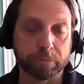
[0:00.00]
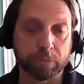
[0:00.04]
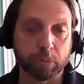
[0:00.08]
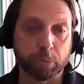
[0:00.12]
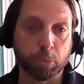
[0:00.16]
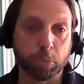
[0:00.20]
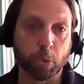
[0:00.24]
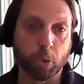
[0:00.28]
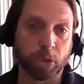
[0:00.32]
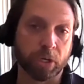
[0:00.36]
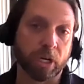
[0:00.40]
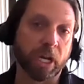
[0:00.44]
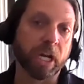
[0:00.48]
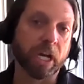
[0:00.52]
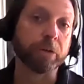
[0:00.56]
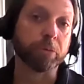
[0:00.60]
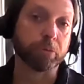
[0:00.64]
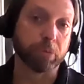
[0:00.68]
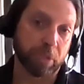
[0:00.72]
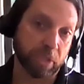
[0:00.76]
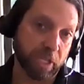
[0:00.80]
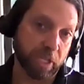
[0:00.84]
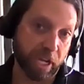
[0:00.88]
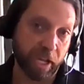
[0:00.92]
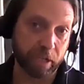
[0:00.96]
more
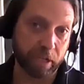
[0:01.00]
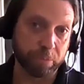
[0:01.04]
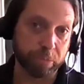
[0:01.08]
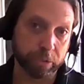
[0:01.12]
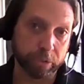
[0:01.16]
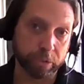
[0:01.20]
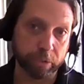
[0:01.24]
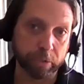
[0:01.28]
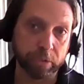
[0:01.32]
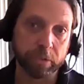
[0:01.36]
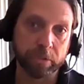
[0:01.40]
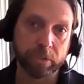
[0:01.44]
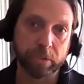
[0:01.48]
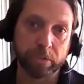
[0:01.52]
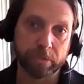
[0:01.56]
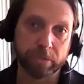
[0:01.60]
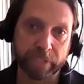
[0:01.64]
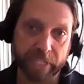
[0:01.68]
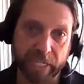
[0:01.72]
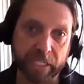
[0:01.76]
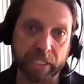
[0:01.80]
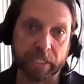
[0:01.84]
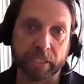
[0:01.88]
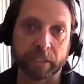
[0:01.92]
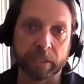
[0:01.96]
unreliable
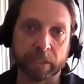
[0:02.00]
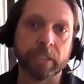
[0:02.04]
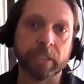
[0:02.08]
data